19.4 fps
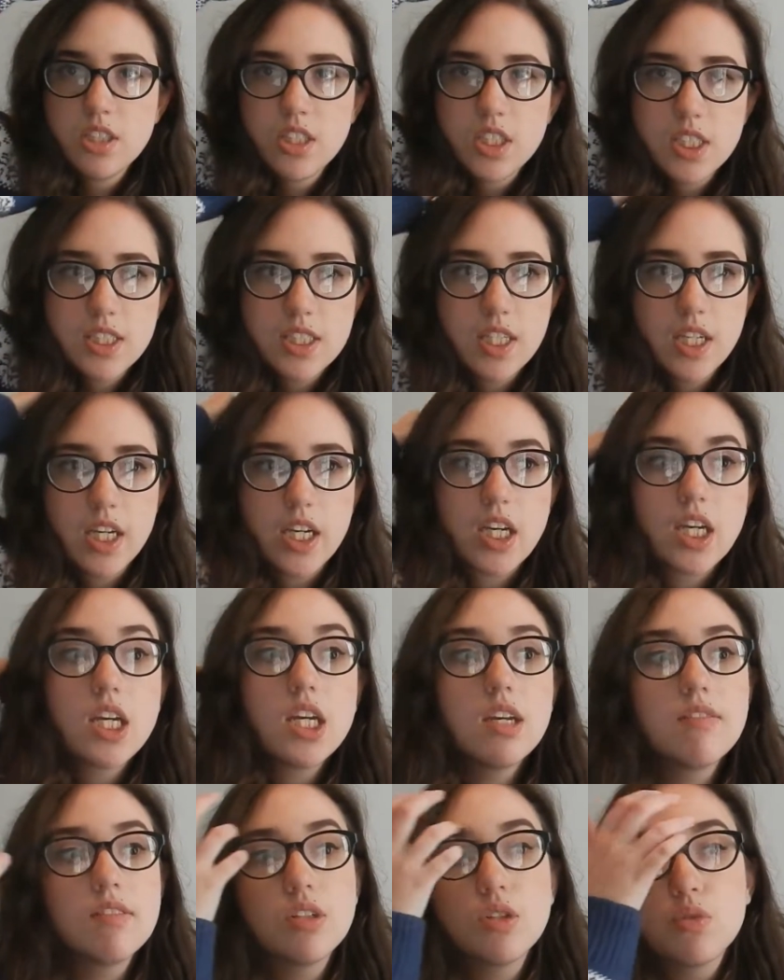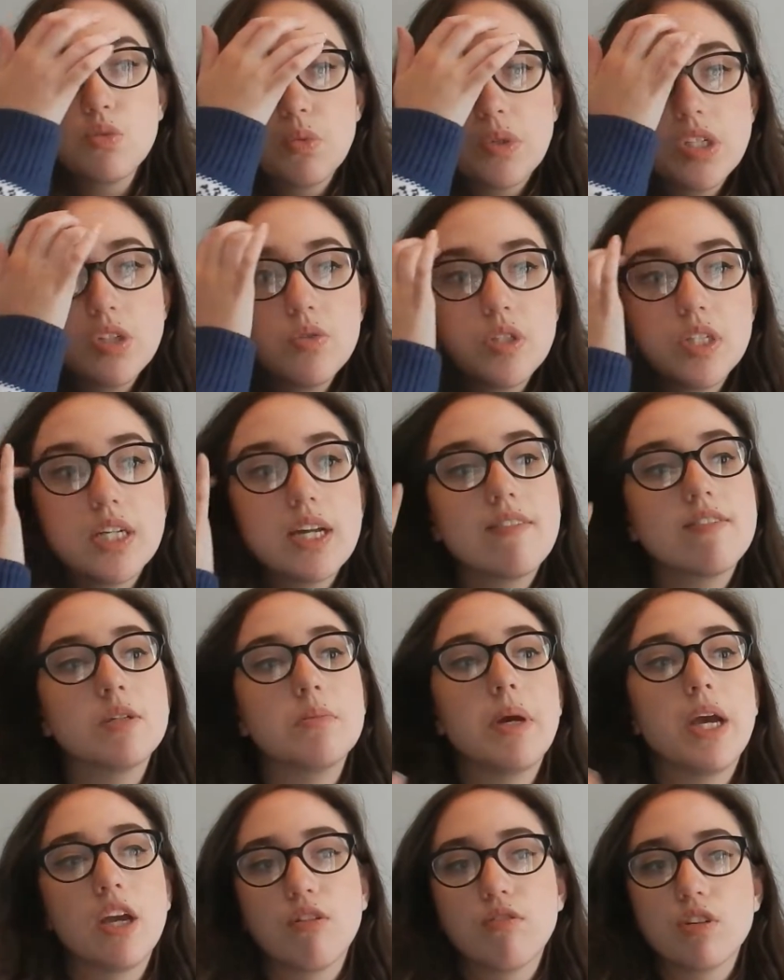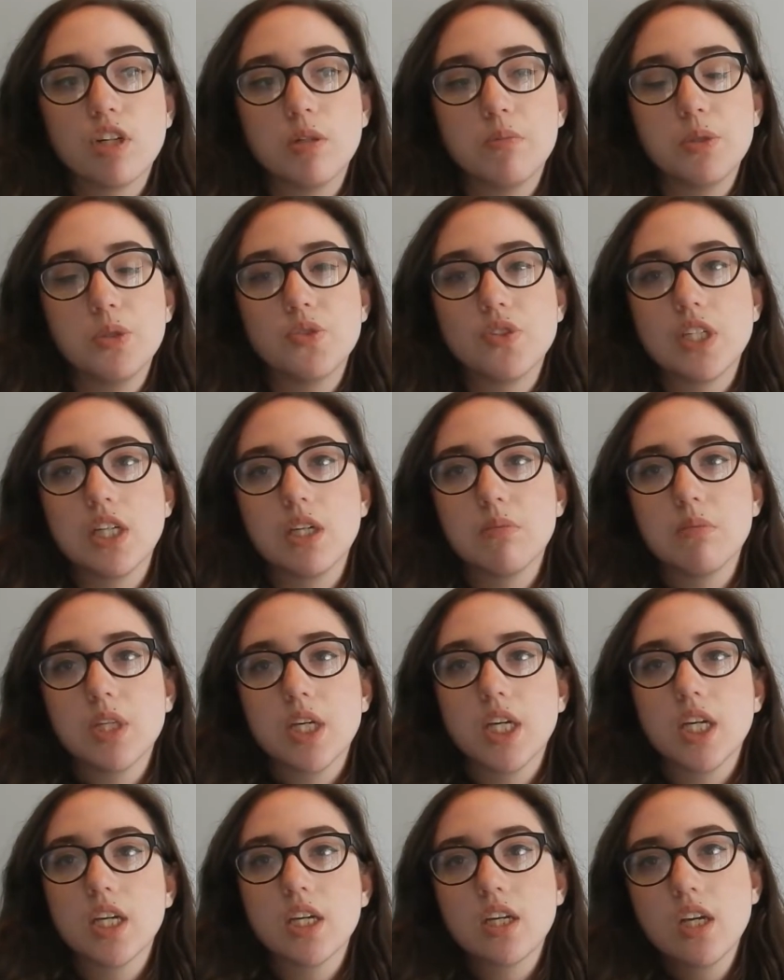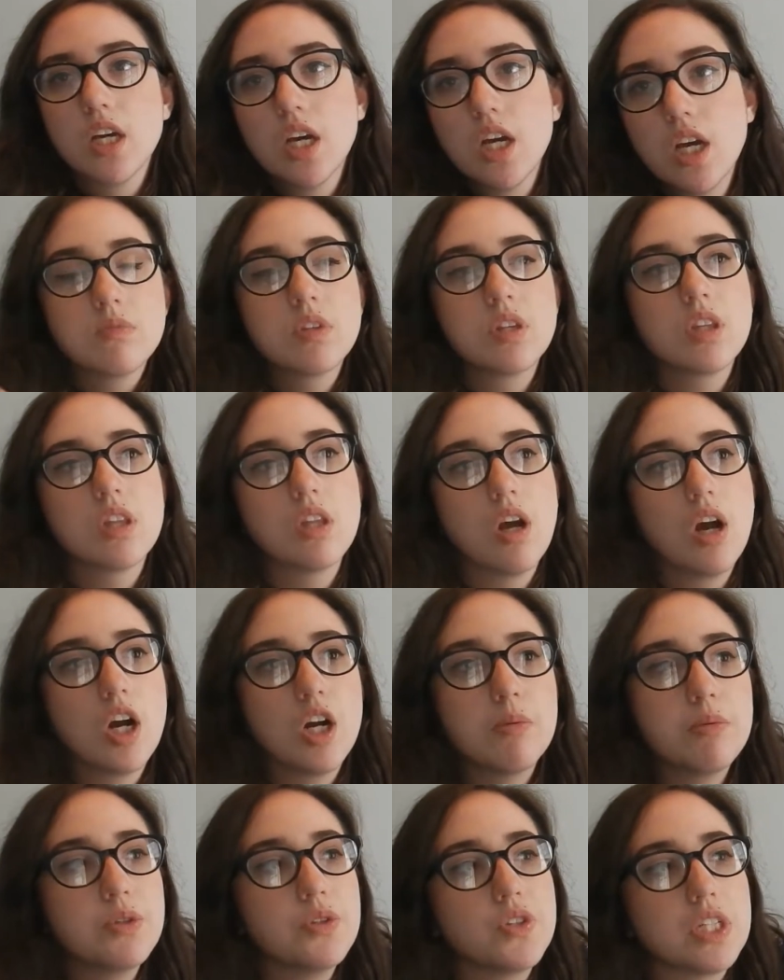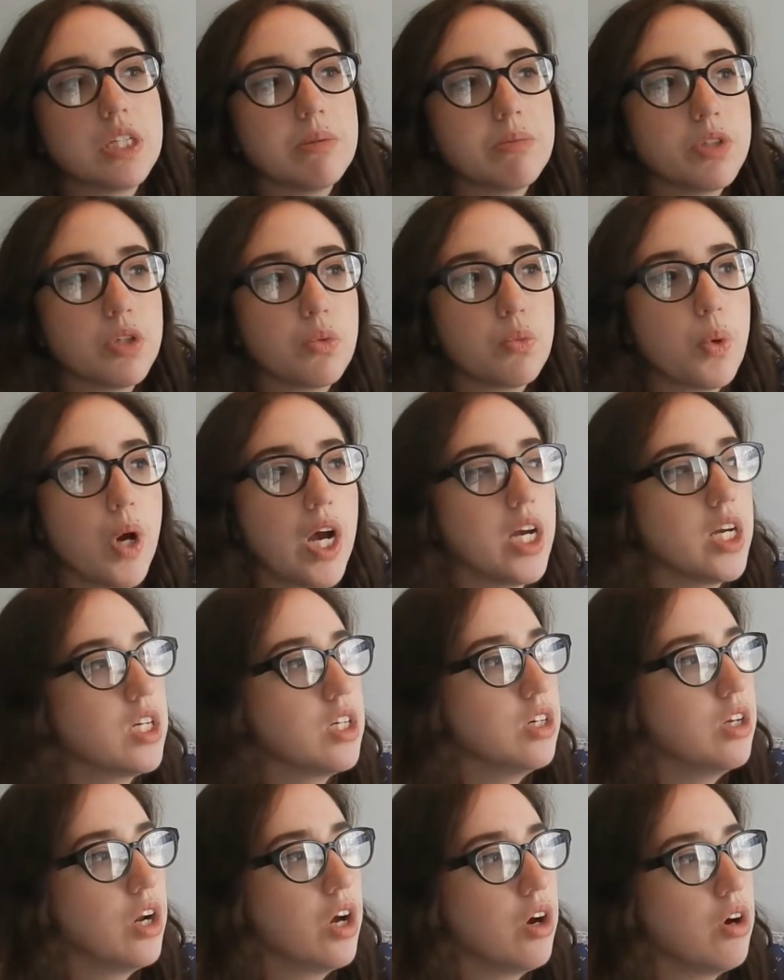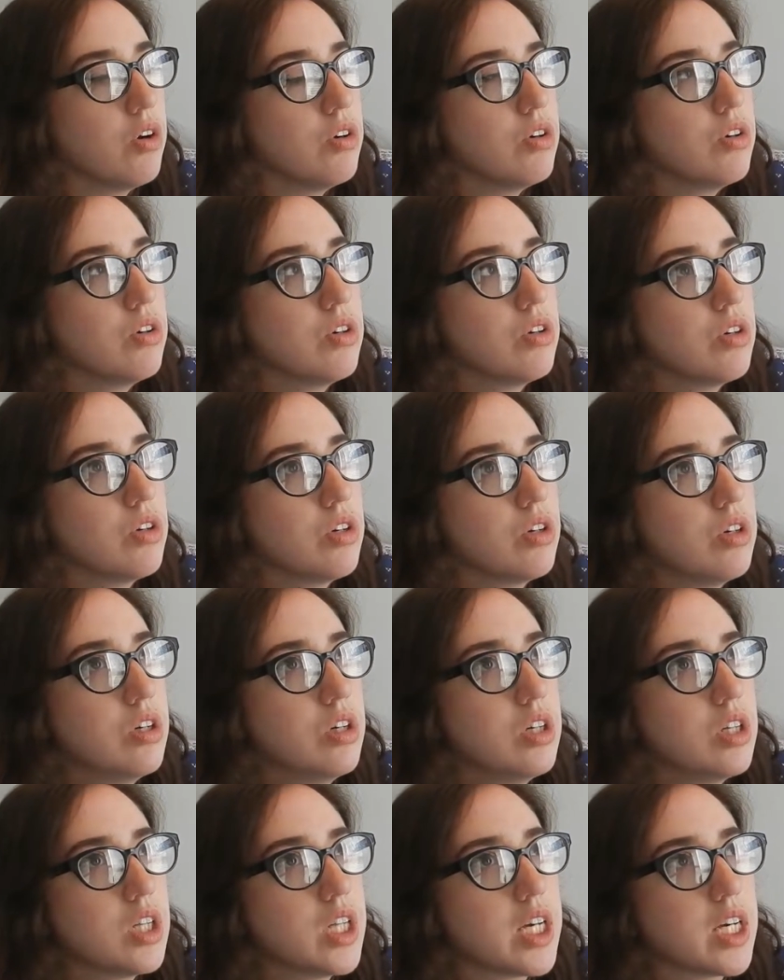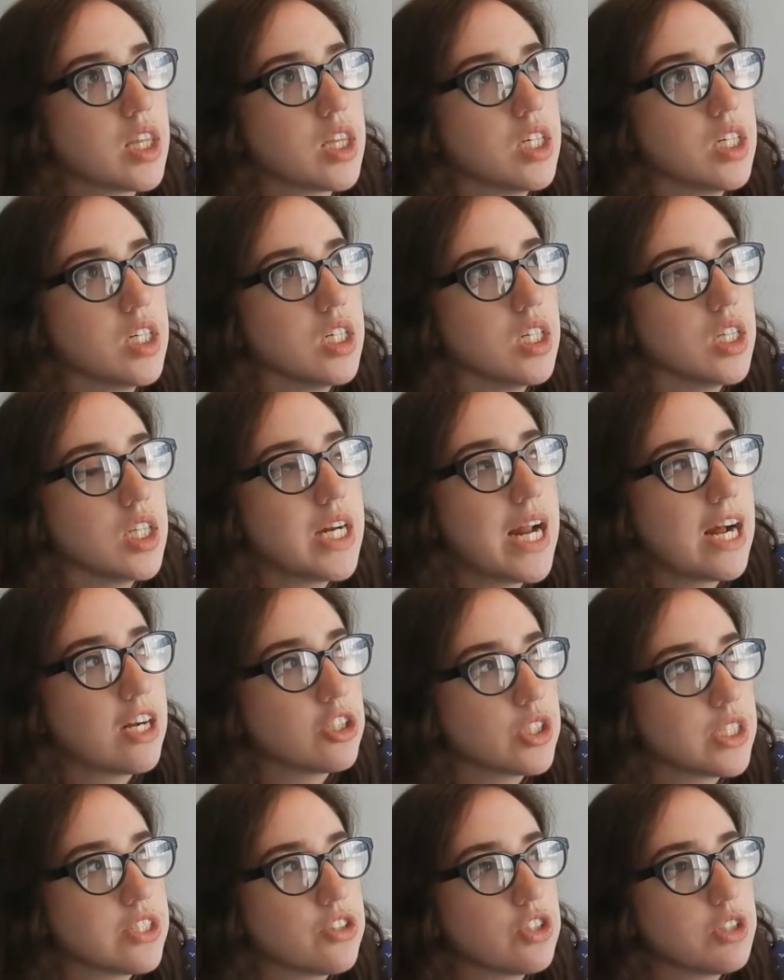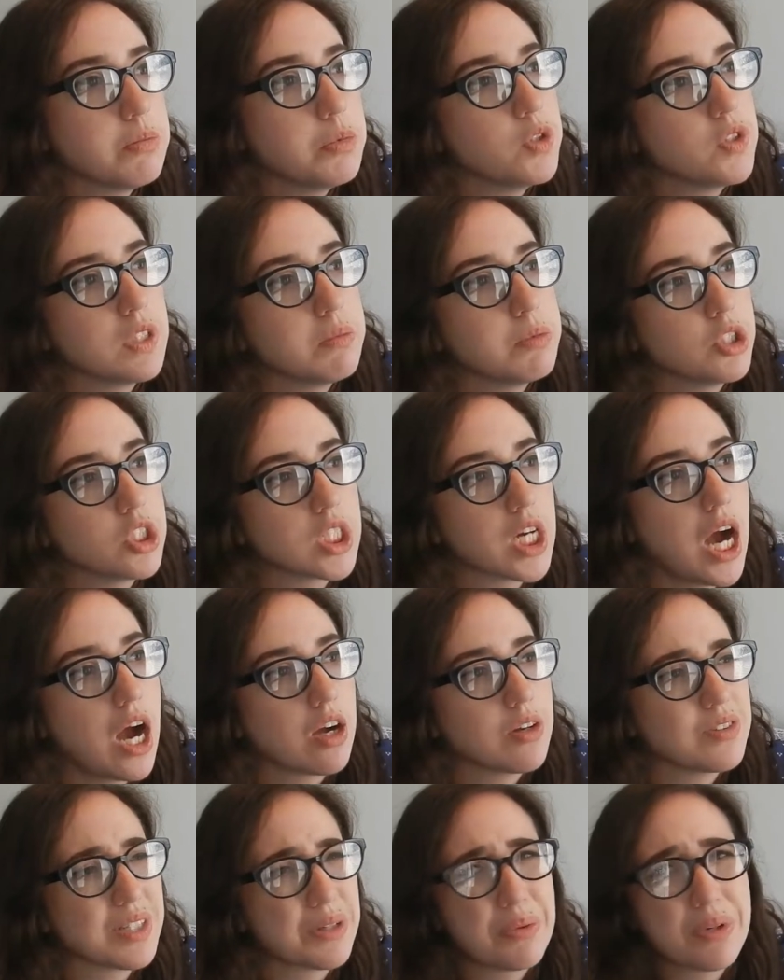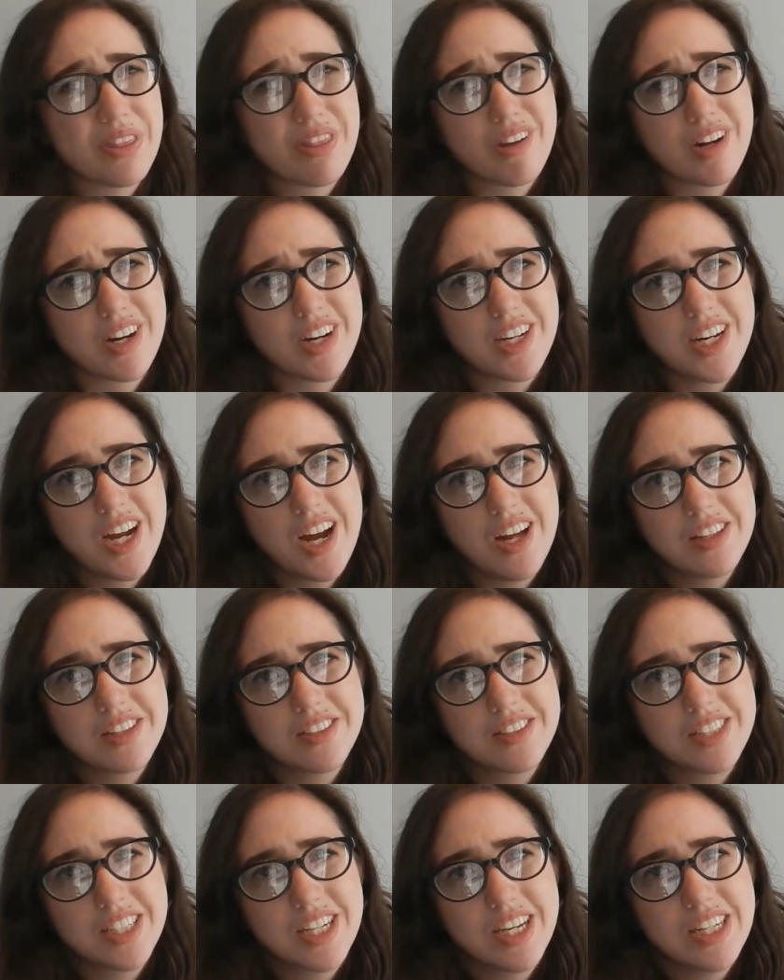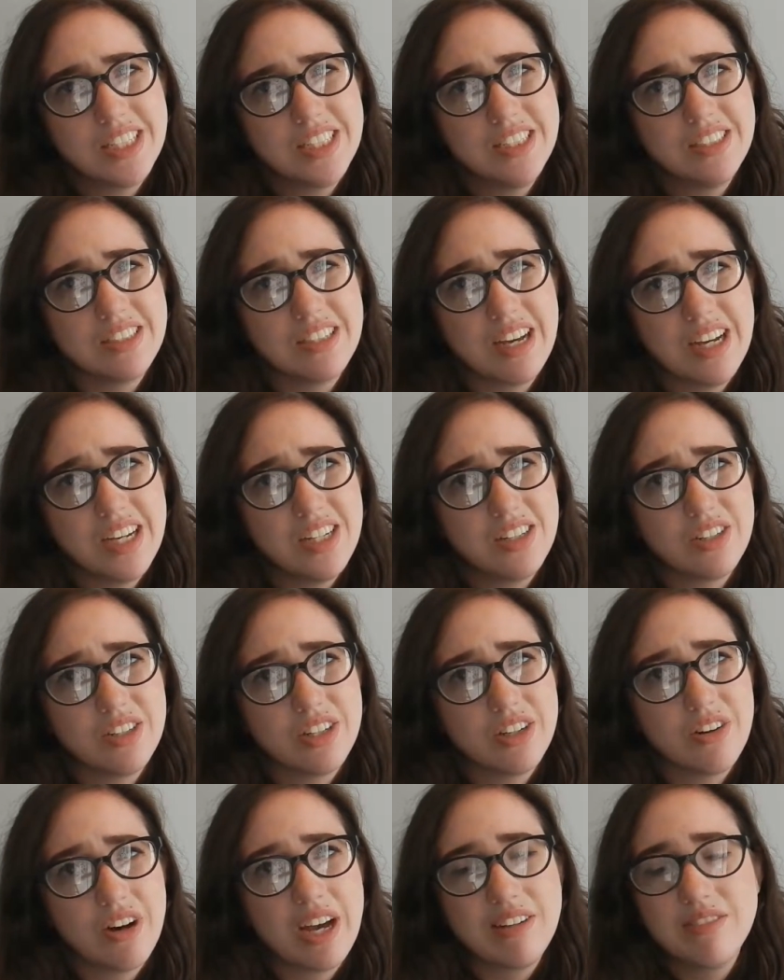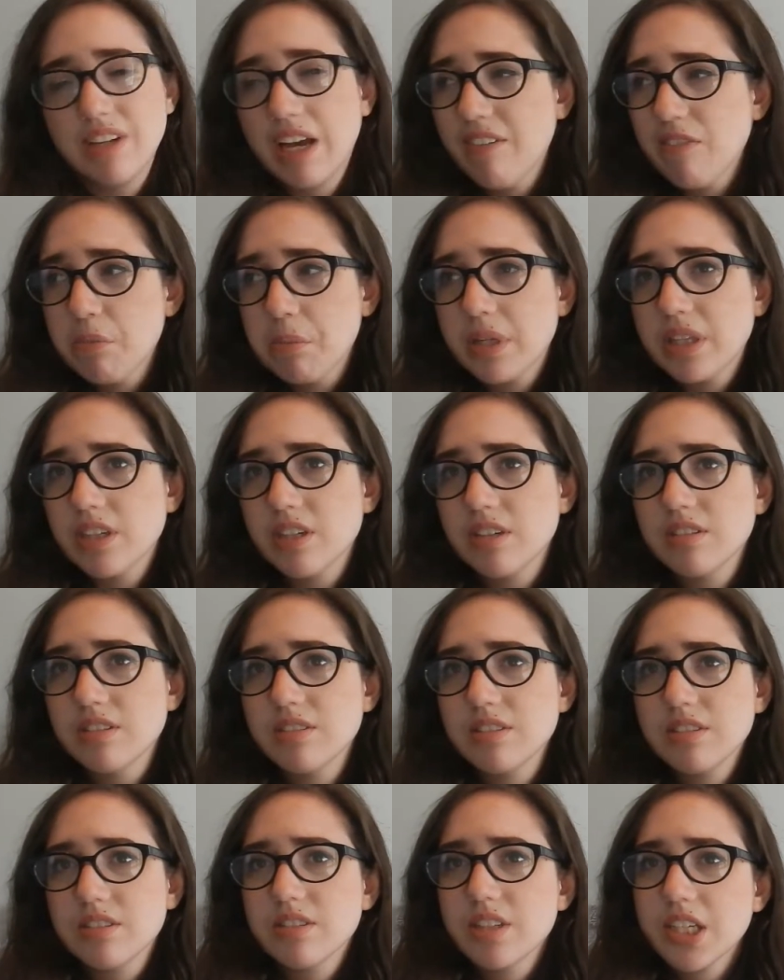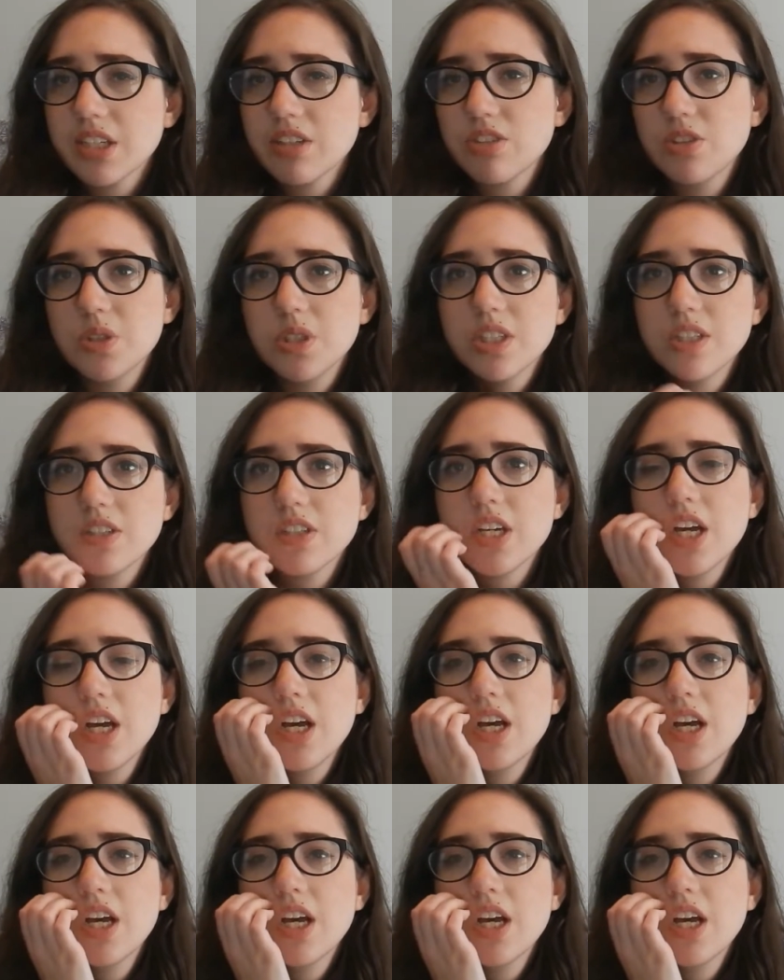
Because, like, even when you did have to pay for a museum, like, our museums are what, you know, like the Natural History Museum in Chicago is like, what, $30 to get in? I don't know. I haven't been there in like 2 years.